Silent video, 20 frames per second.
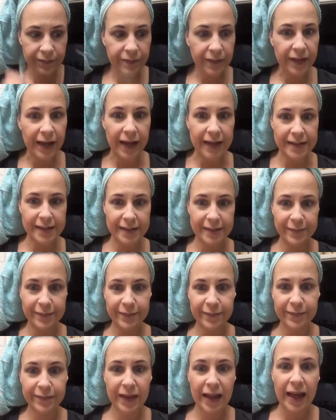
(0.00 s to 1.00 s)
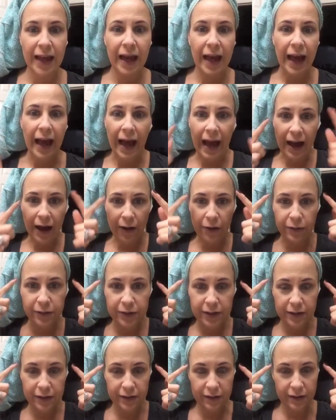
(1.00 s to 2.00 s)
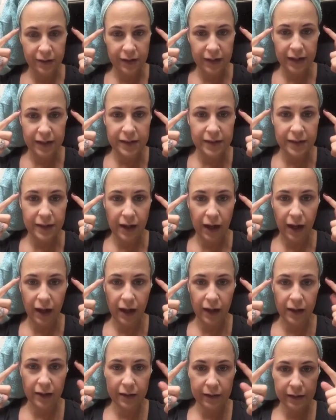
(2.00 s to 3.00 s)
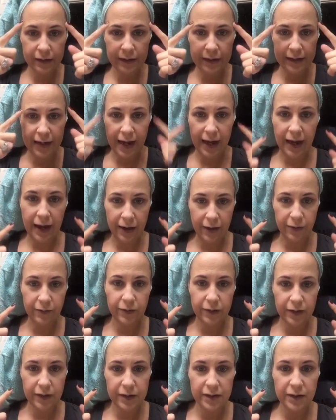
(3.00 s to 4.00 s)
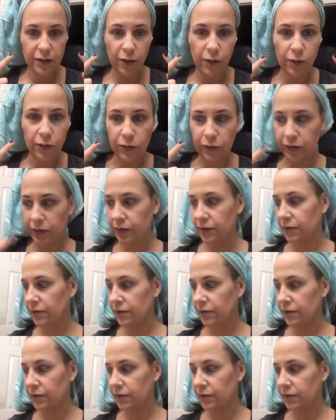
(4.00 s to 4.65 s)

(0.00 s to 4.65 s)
Yes. Out is young, down is old.